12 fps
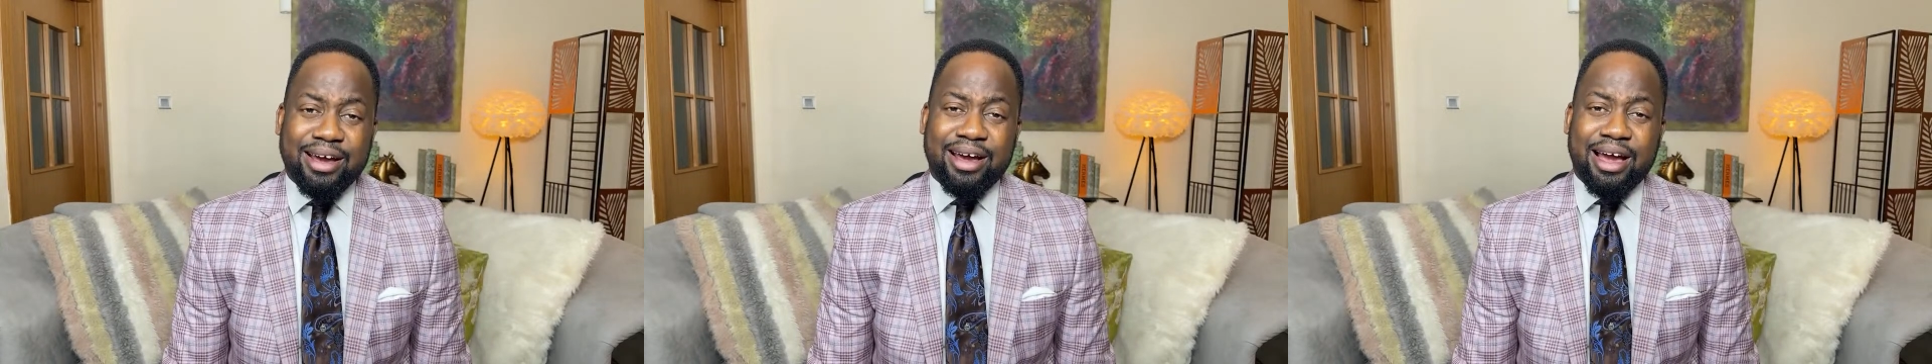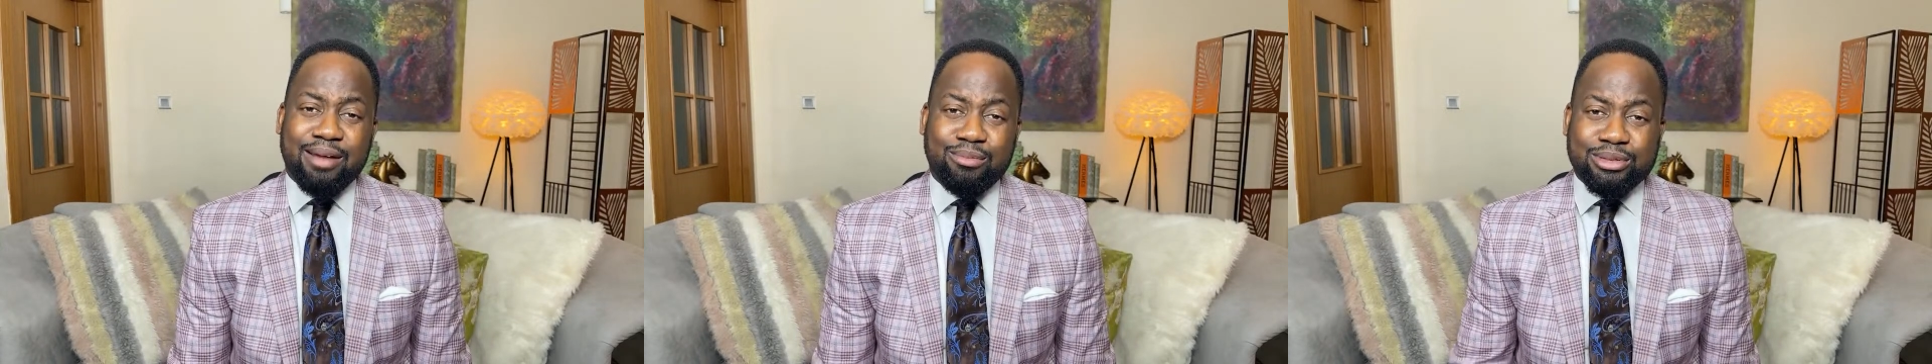
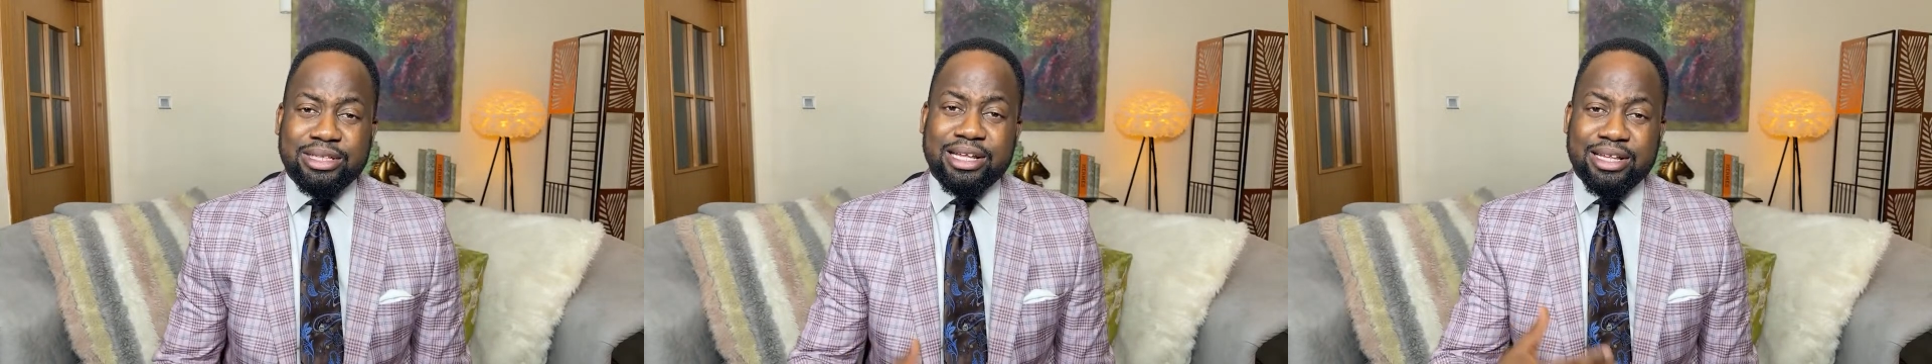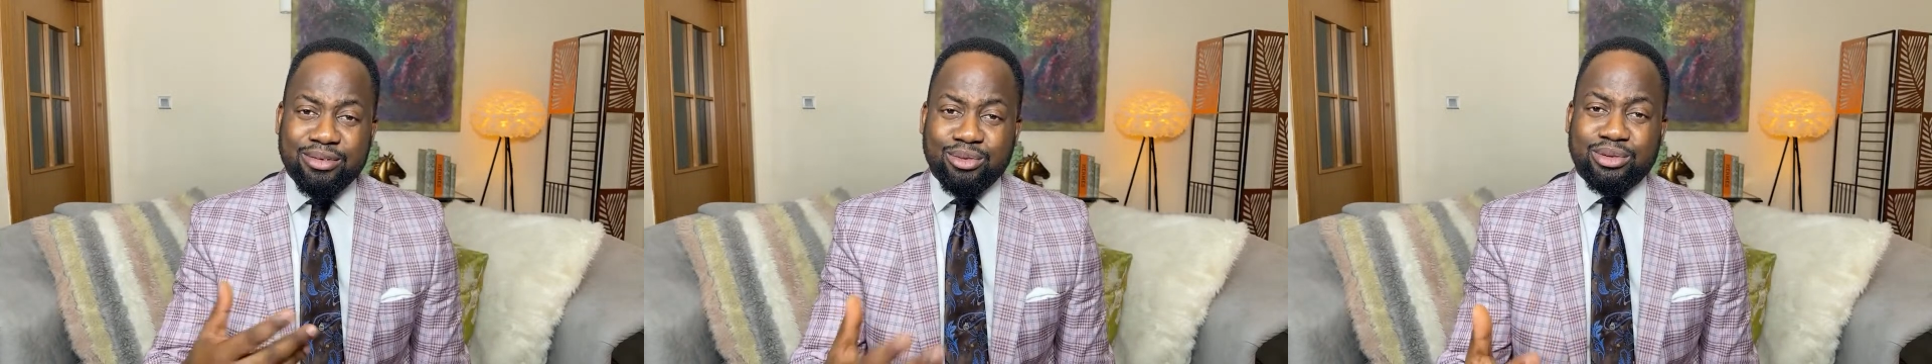I most
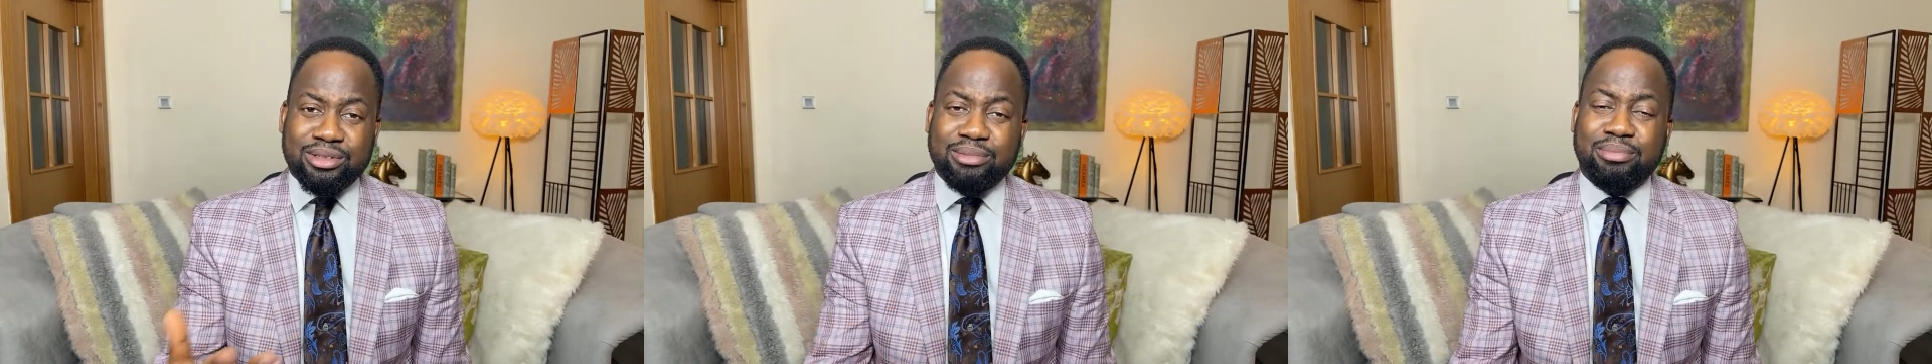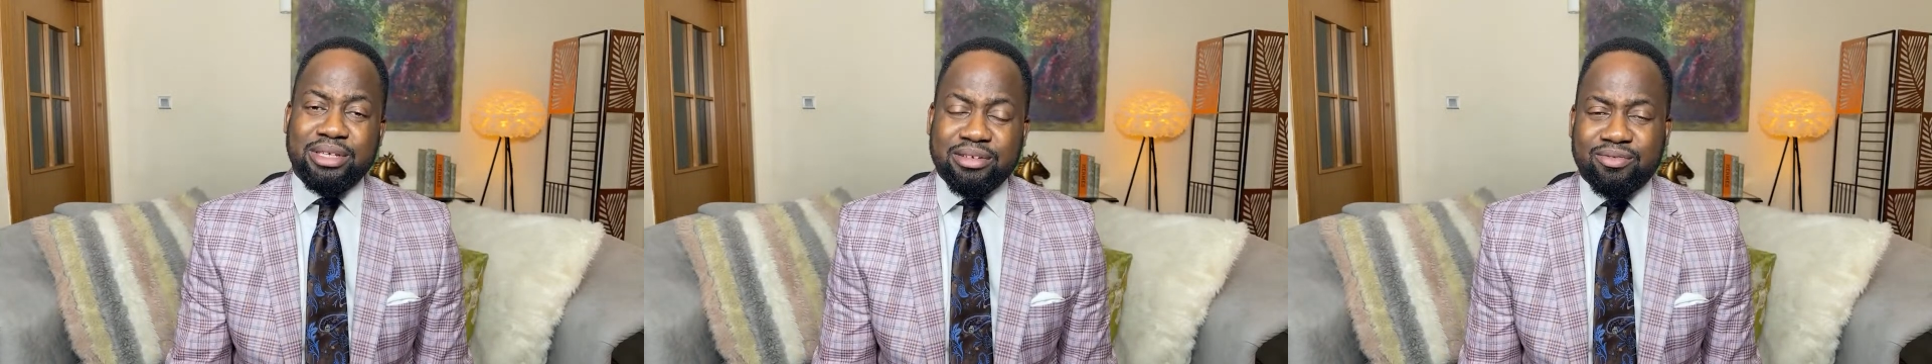likely will
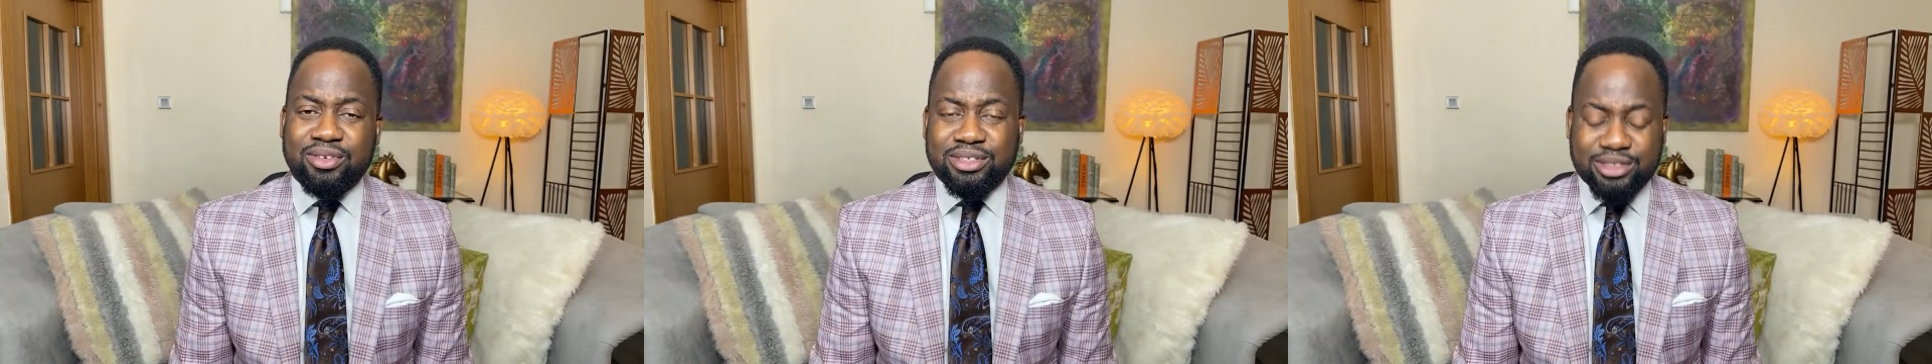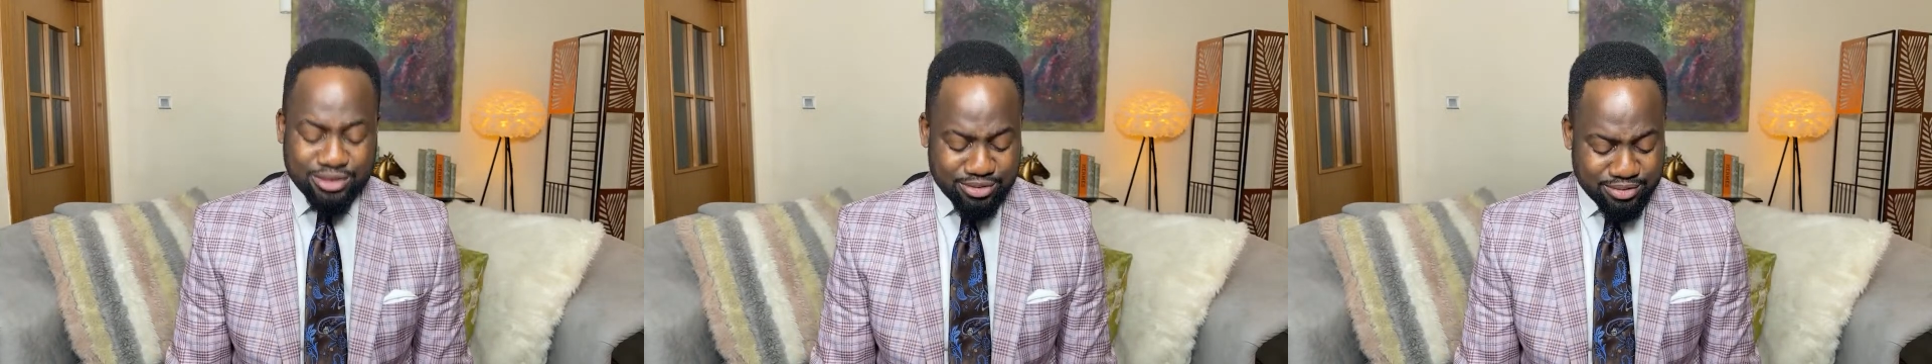be
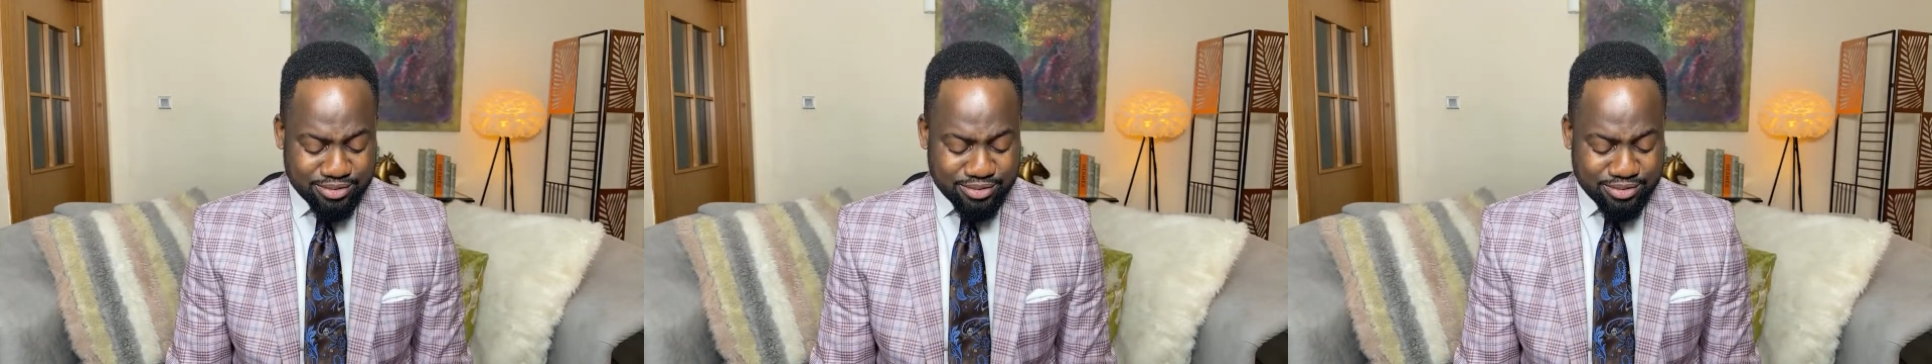influencing you.